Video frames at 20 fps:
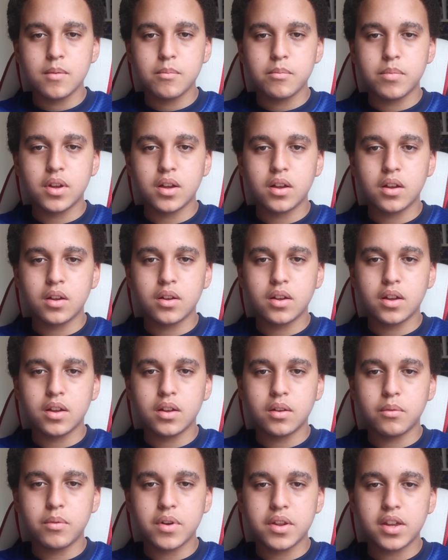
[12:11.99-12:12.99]
But
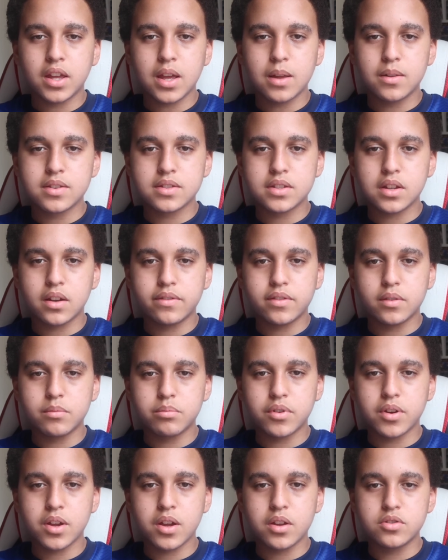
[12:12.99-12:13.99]
when they came to Stamford
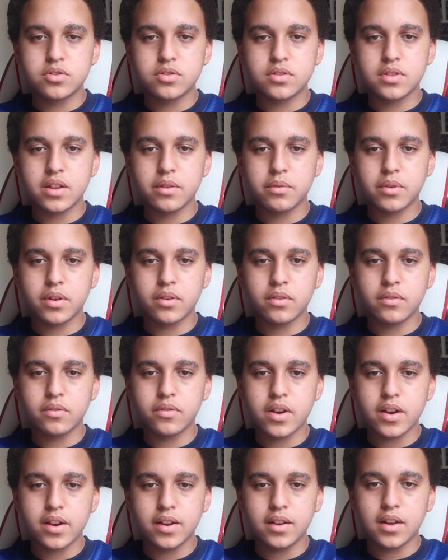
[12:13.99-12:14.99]
Bridge, they were
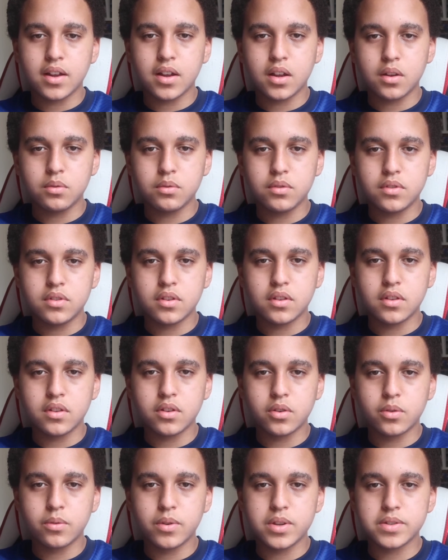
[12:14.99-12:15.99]
very loud. They were
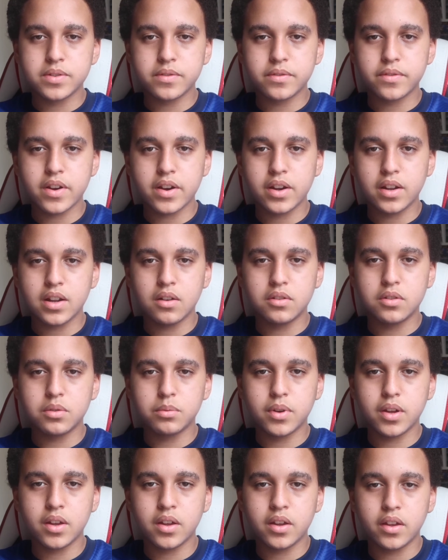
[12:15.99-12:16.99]
always very loud
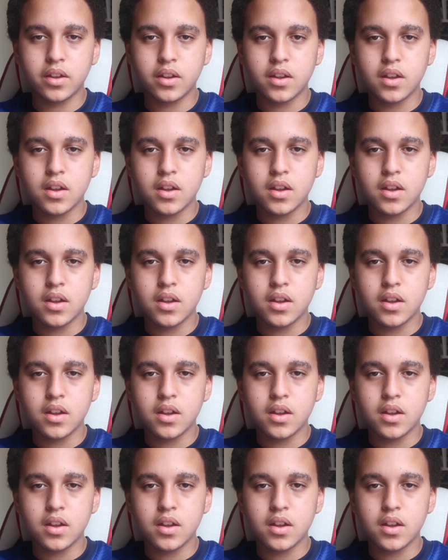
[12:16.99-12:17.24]
away.